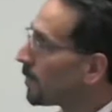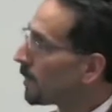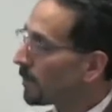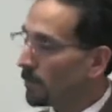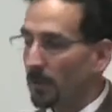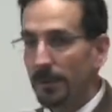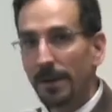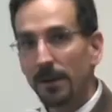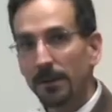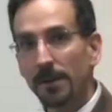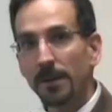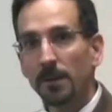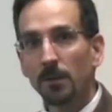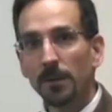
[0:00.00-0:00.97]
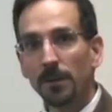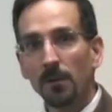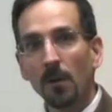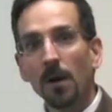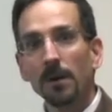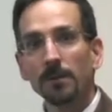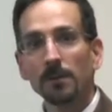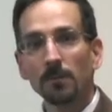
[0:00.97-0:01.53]
we're, we're now dealing with the
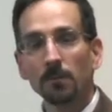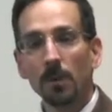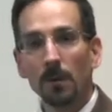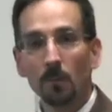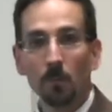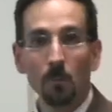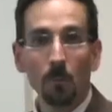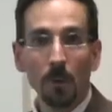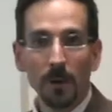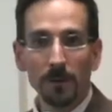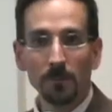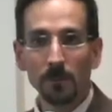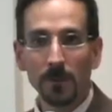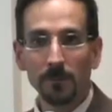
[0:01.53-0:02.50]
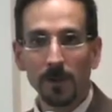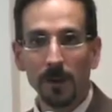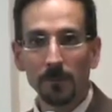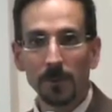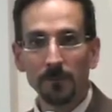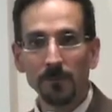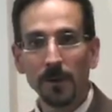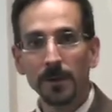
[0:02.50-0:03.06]
loss of what was
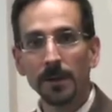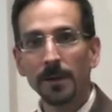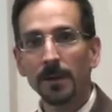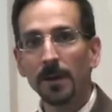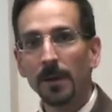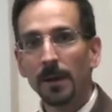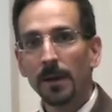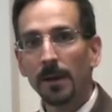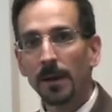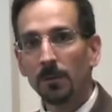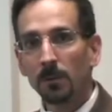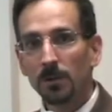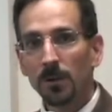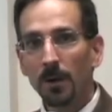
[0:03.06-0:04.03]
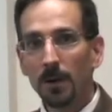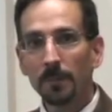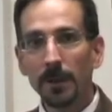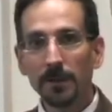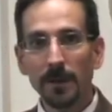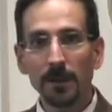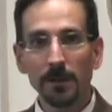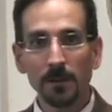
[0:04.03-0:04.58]
redevelopment funding, and we'll talk
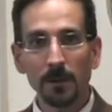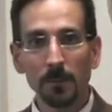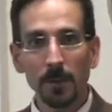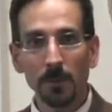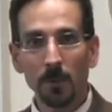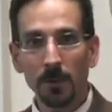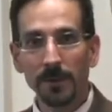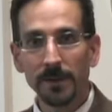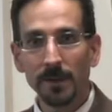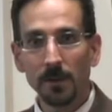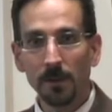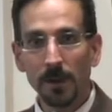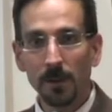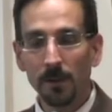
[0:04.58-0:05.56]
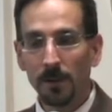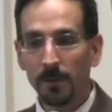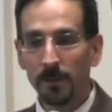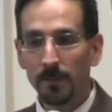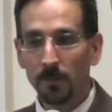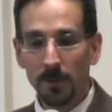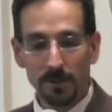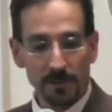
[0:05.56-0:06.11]
about that in a little bit more detail later on in
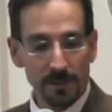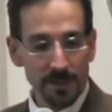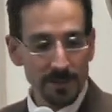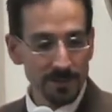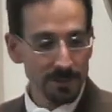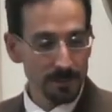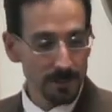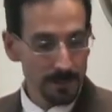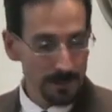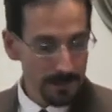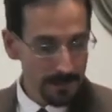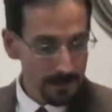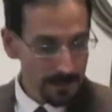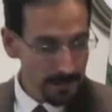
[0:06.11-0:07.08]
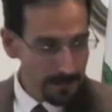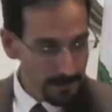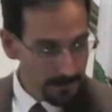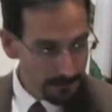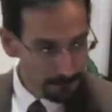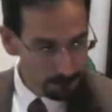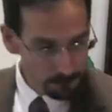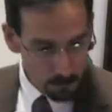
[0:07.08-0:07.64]
this presentation.
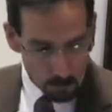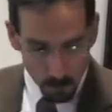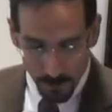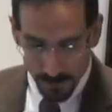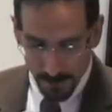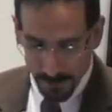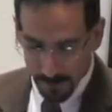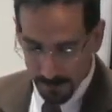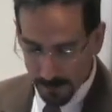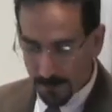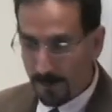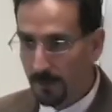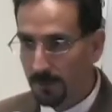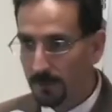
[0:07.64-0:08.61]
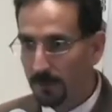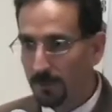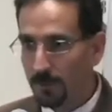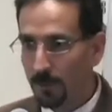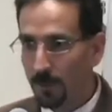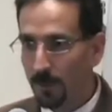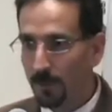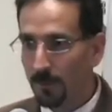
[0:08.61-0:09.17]
Um, with that, I think I'll
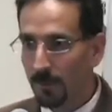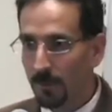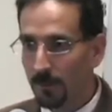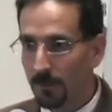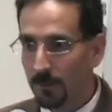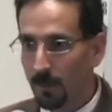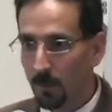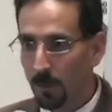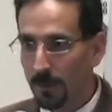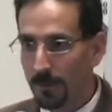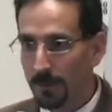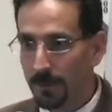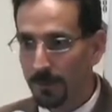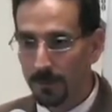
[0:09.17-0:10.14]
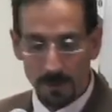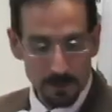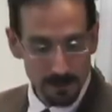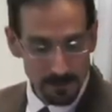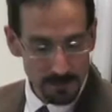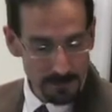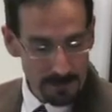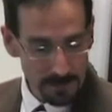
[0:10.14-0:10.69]
turn over the floor to
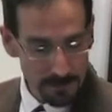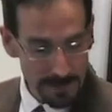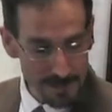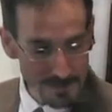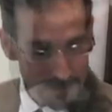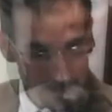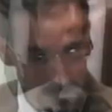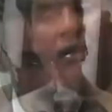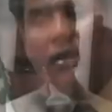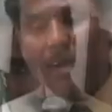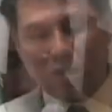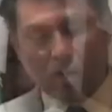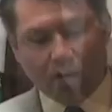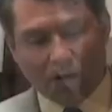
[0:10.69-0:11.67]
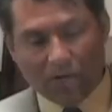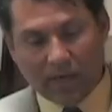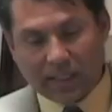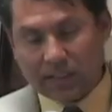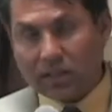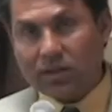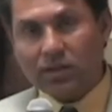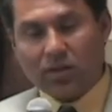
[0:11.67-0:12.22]
our city manager. All right,
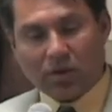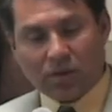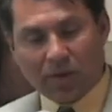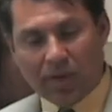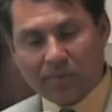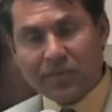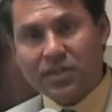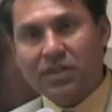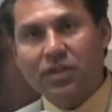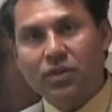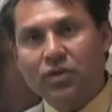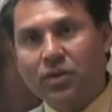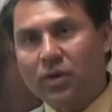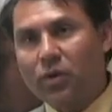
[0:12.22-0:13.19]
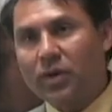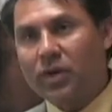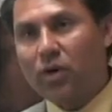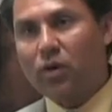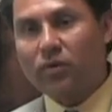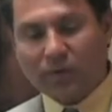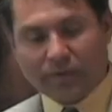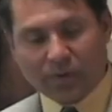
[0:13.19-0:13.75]
so I'm just going to do a quick
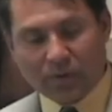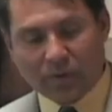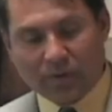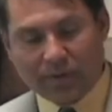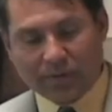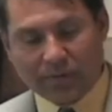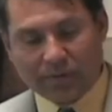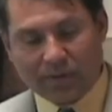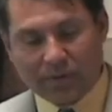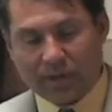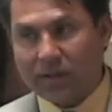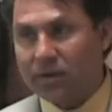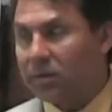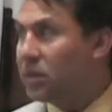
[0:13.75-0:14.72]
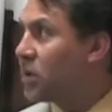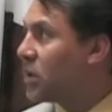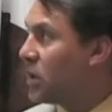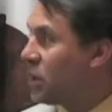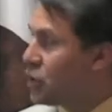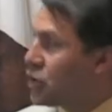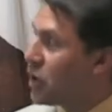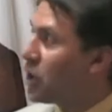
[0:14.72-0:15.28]
overview of, uh,
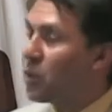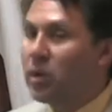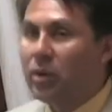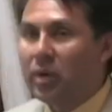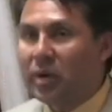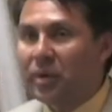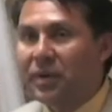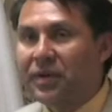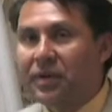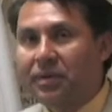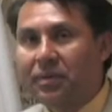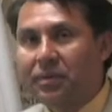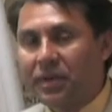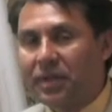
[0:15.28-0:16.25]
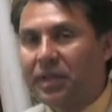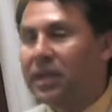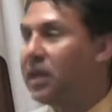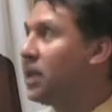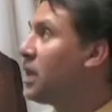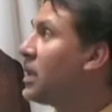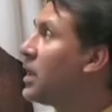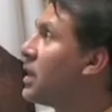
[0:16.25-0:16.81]
in general, where we, we uh,
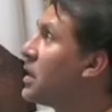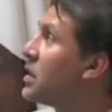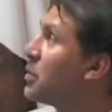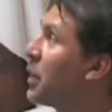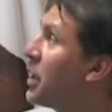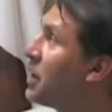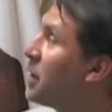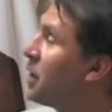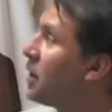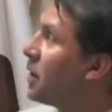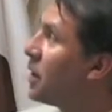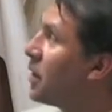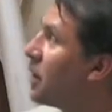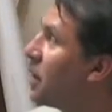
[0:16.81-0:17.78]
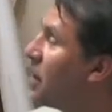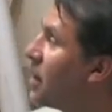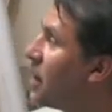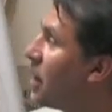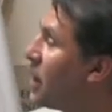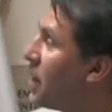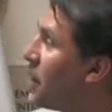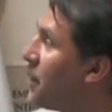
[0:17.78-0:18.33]
spend
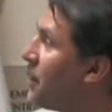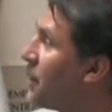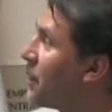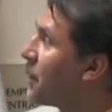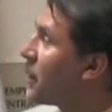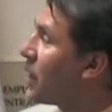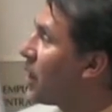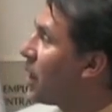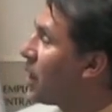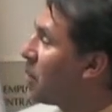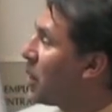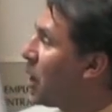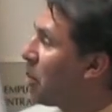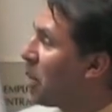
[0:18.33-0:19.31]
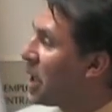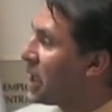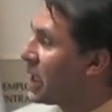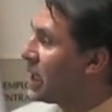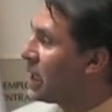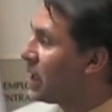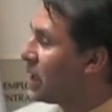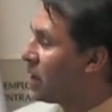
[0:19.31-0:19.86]
um, our, our
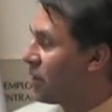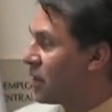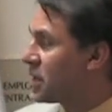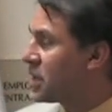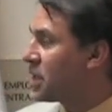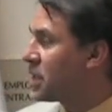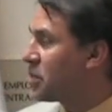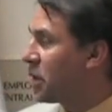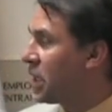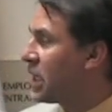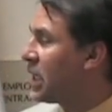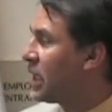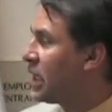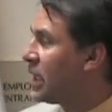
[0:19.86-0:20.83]
money, or the city's money,